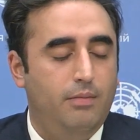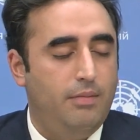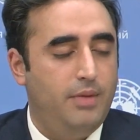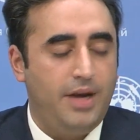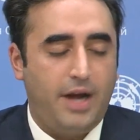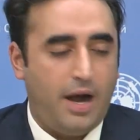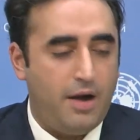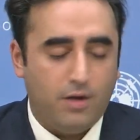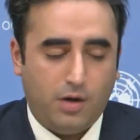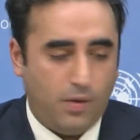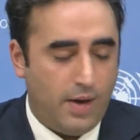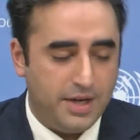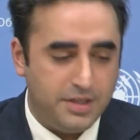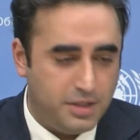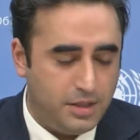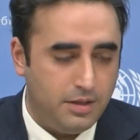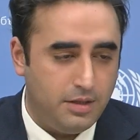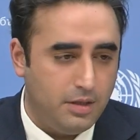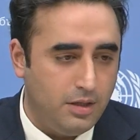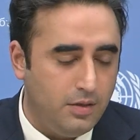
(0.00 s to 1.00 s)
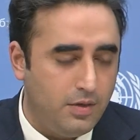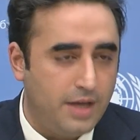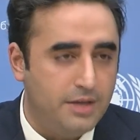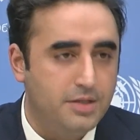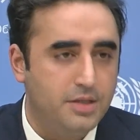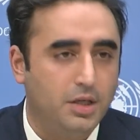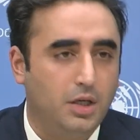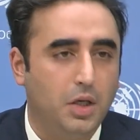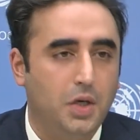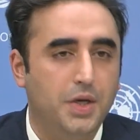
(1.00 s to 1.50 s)
and I requested the UN
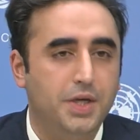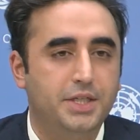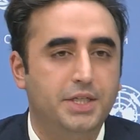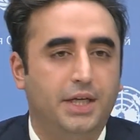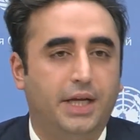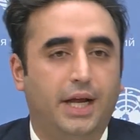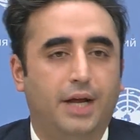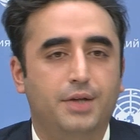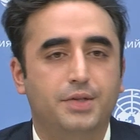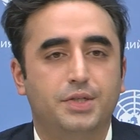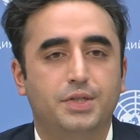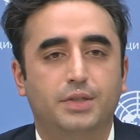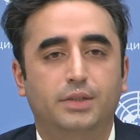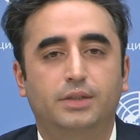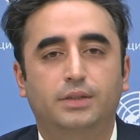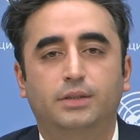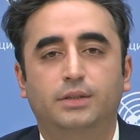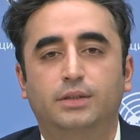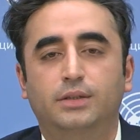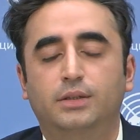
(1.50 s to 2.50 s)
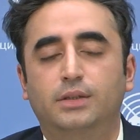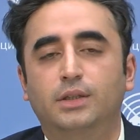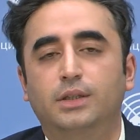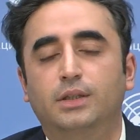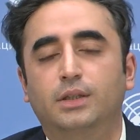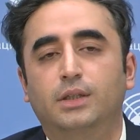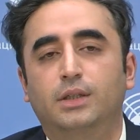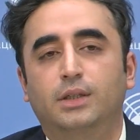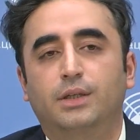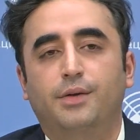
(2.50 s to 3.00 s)
Security Council
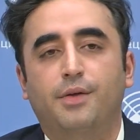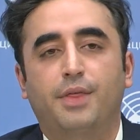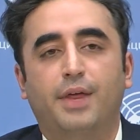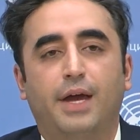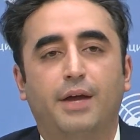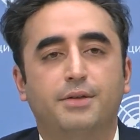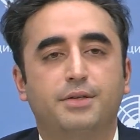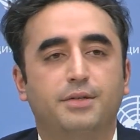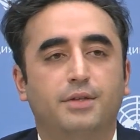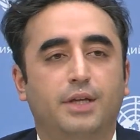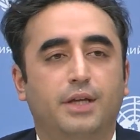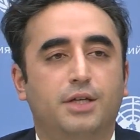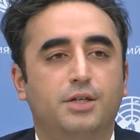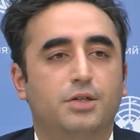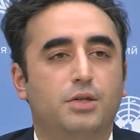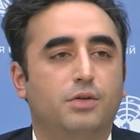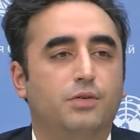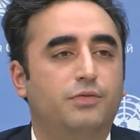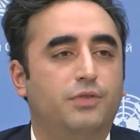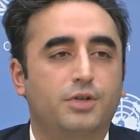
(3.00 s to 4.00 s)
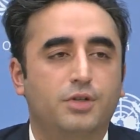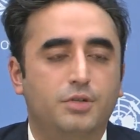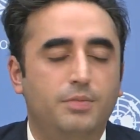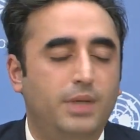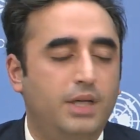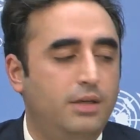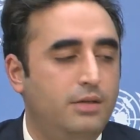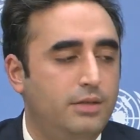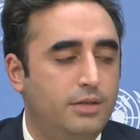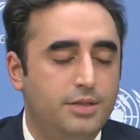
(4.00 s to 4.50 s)
that the issue of
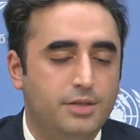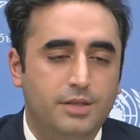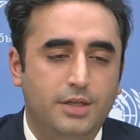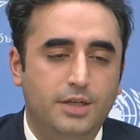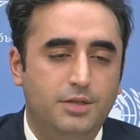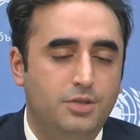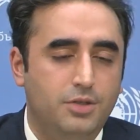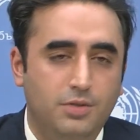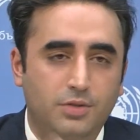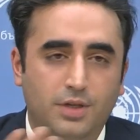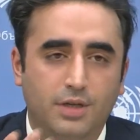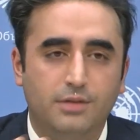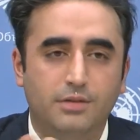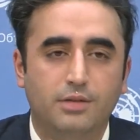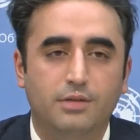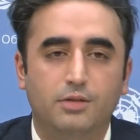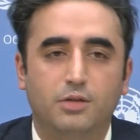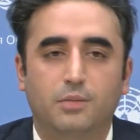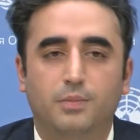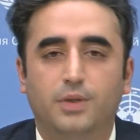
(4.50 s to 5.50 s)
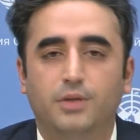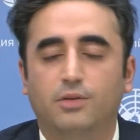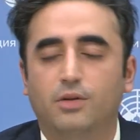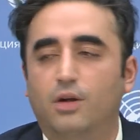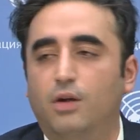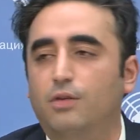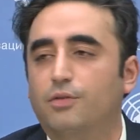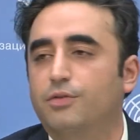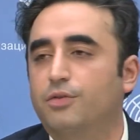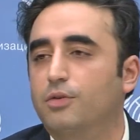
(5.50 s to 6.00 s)
Kashmir is an issue that should be
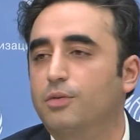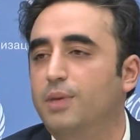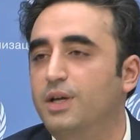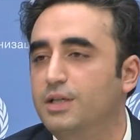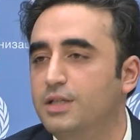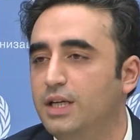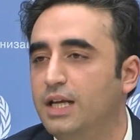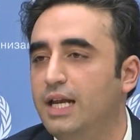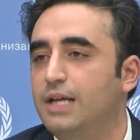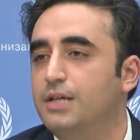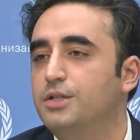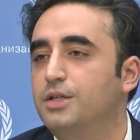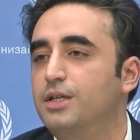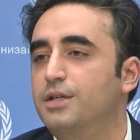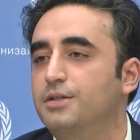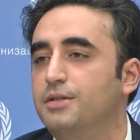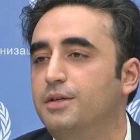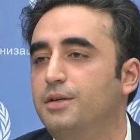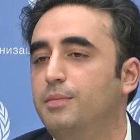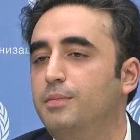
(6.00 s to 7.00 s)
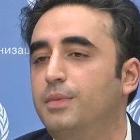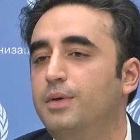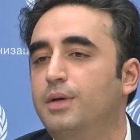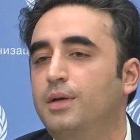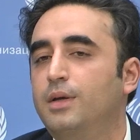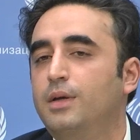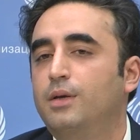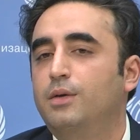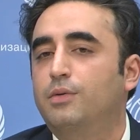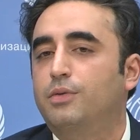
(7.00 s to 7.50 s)
solved through multilateralism,
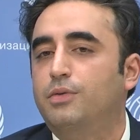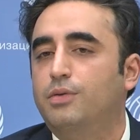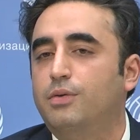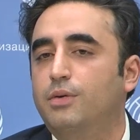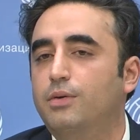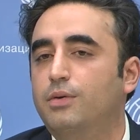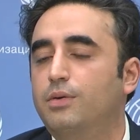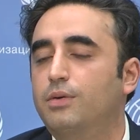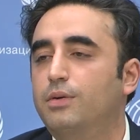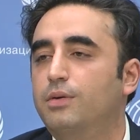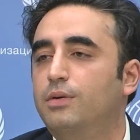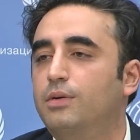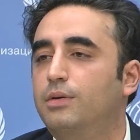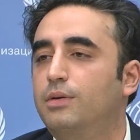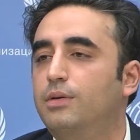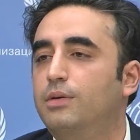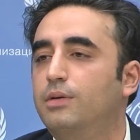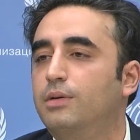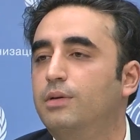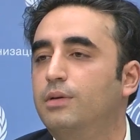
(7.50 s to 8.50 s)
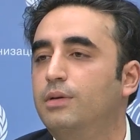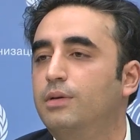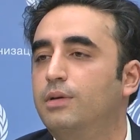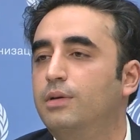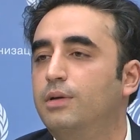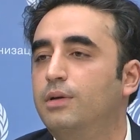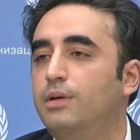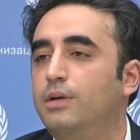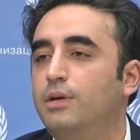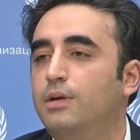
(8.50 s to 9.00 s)
through
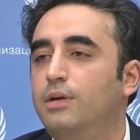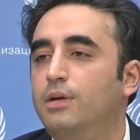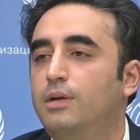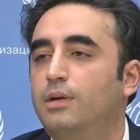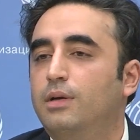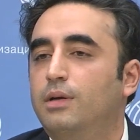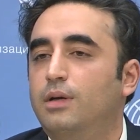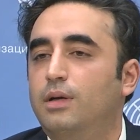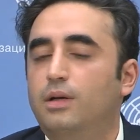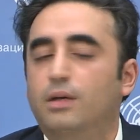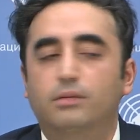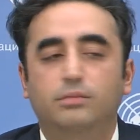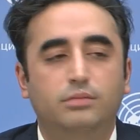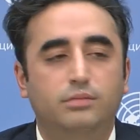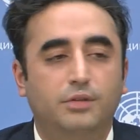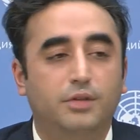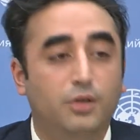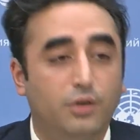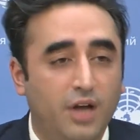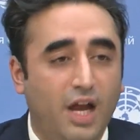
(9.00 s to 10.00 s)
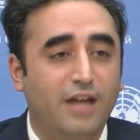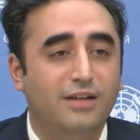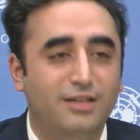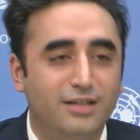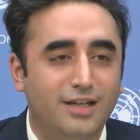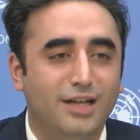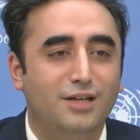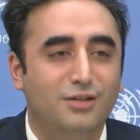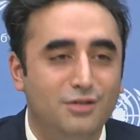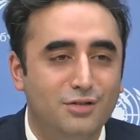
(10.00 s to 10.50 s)
the United
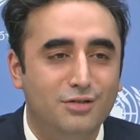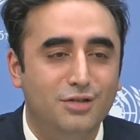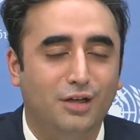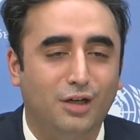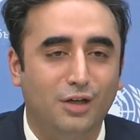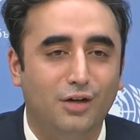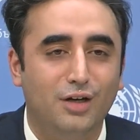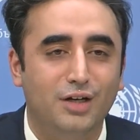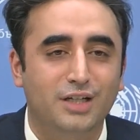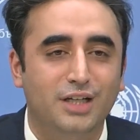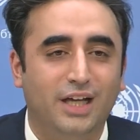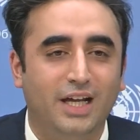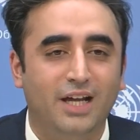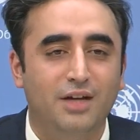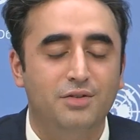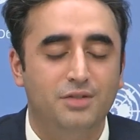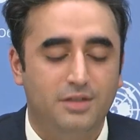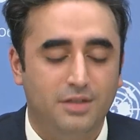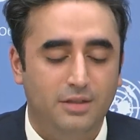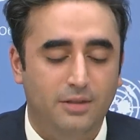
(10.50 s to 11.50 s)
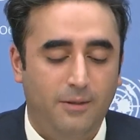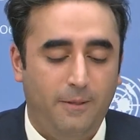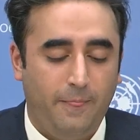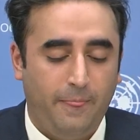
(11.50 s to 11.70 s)
Nations Security Council.